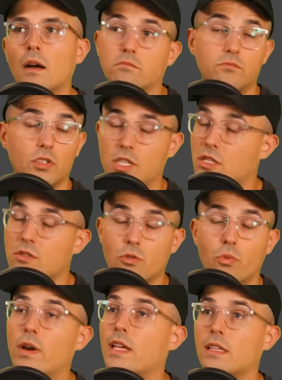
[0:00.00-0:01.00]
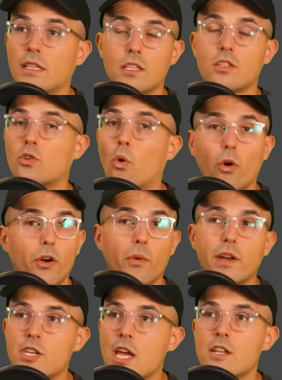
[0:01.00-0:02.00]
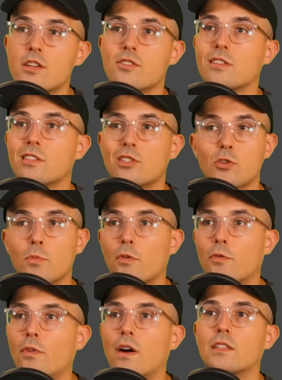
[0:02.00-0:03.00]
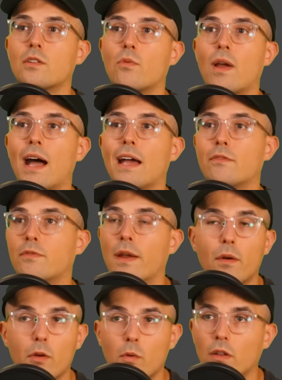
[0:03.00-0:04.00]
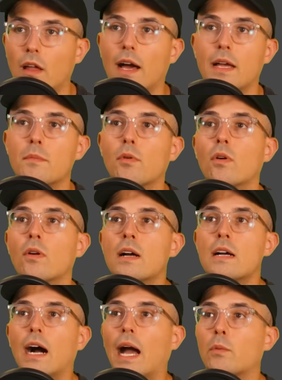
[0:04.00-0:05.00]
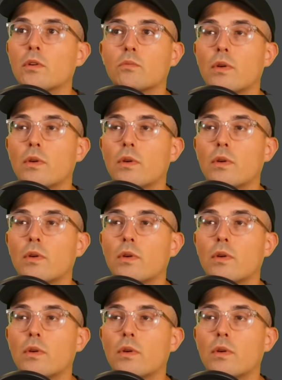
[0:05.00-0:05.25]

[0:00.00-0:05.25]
which is great. That's a torque-rich engine, super fun to ride, very reliable. I would